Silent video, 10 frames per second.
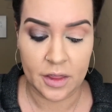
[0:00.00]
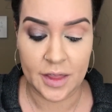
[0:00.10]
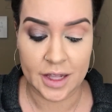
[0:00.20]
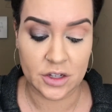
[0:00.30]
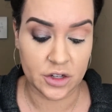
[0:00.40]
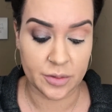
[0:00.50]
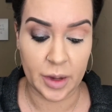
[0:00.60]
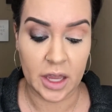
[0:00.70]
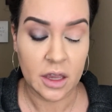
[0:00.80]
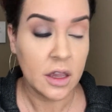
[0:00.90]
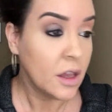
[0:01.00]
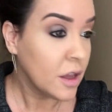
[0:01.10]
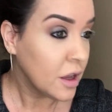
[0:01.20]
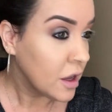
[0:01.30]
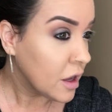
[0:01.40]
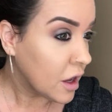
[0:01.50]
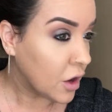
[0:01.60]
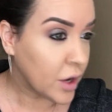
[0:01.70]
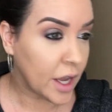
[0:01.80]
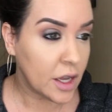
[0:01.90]
That's just me.
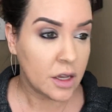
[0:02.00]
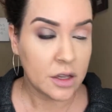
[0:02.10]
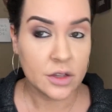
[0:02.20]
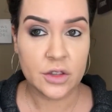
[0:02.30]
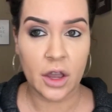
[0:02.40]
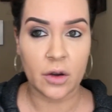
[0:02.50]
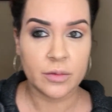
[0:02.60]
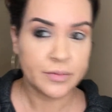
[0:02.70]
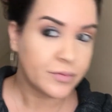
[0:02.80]
Okay, so